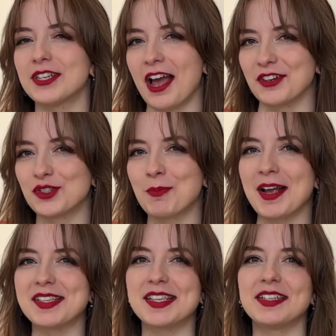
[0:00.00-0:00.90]
touch
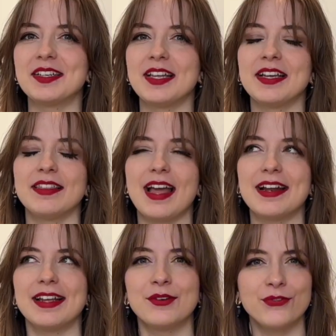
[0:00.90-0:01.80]
by signaling
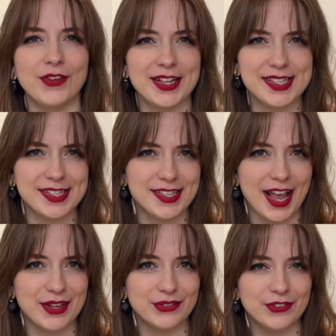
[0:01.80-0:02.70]
that it feels
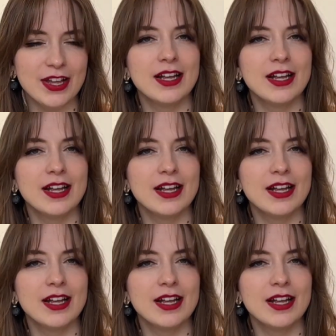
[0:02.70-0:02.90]
safe.